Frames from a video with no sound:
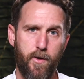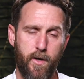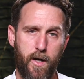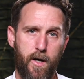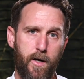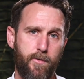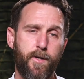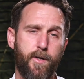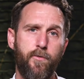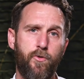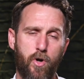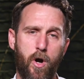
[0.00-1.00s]
that are
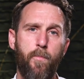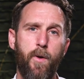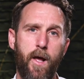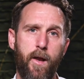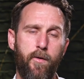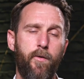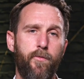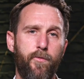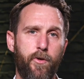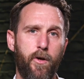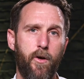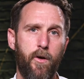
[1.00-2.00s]
kind of drop in
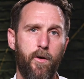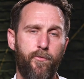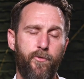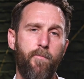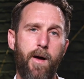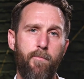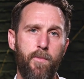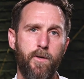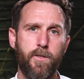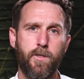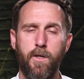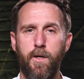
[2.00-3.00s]
to, to
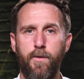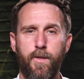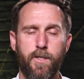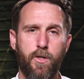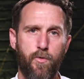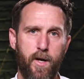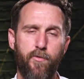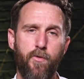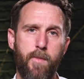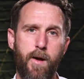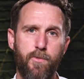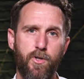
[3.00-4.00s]
members. There's three
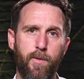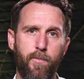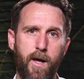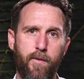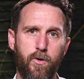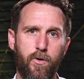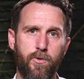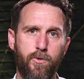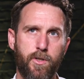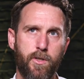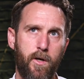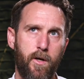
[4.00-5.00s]
different membership
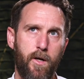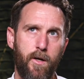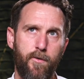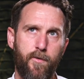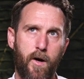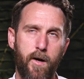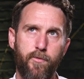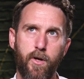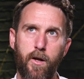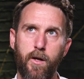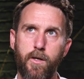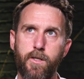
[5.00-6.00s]
levels
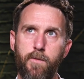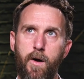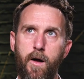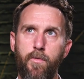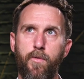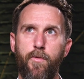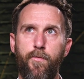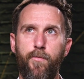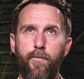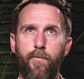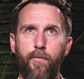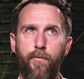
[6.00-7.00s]
$5 a month,
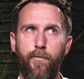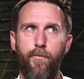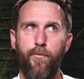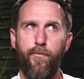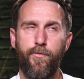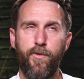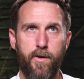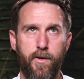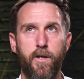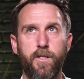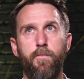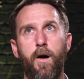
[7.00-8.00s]

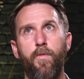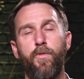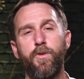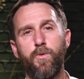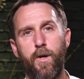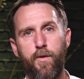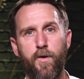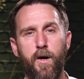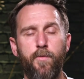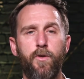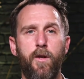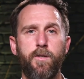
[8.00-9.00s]
$10 a month, and
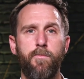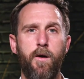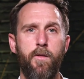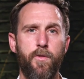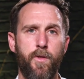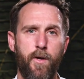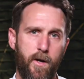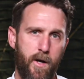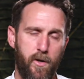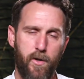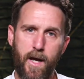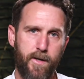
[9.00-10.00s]
$25 a month.
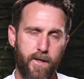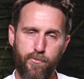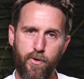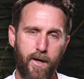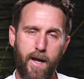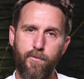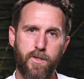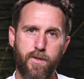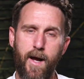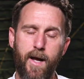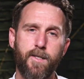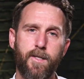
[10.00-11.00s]
And you get differing levels
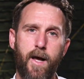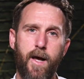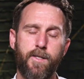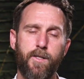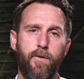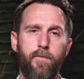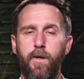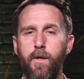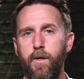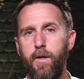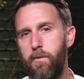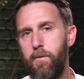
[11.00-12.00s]
of access and